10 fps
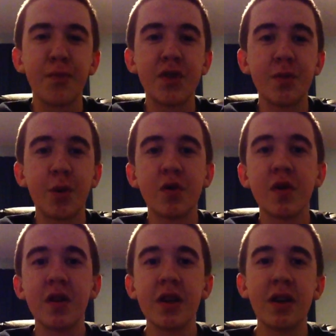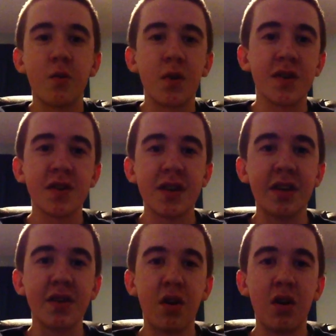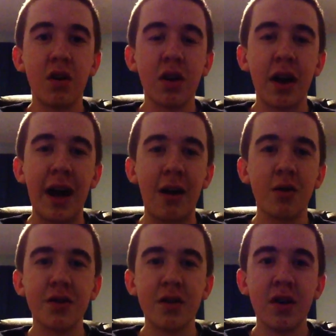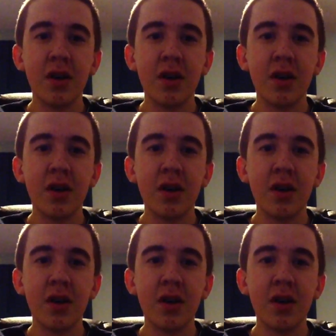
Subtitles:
Supposedly, once this gets all out